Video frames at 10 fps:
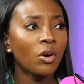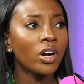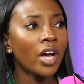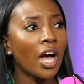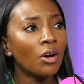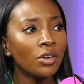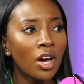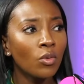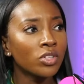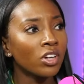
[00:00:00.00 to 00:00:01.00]
Corey. I don't I
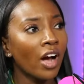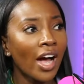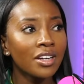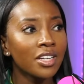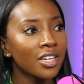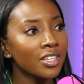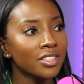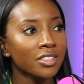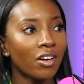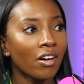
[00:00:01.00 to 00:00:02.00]
know what your
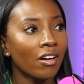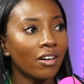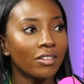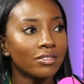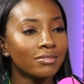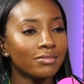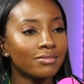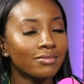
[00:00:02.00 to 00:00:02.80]
ideas, girl. I got a little bit.